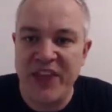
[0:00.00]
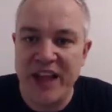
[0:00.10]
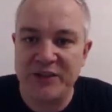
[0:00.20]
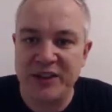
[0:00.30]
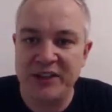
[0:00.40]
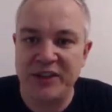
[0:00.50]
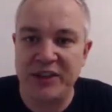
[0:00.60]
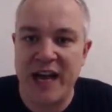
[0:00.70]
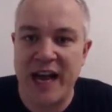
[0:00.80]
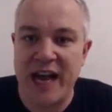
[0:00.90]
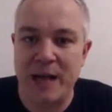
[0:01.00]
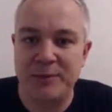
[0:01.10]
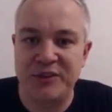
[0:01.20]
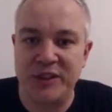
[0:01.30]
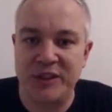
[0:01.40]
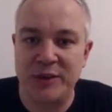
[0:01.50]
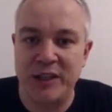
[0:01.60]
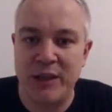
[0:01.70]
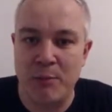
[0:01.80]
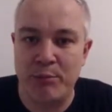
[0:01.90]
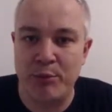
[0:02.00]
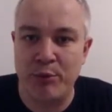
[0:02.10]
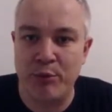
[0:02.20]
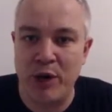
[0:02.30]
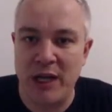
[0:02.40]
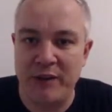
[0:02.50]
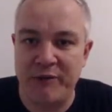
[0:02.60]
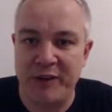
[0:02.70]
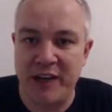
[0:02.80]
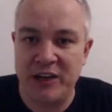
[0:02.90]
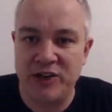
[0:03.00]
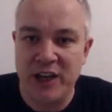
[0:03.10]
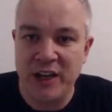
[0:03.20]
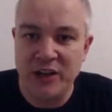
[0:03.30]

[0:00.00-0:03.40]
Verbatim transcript: This is an absolutely brilliant finish.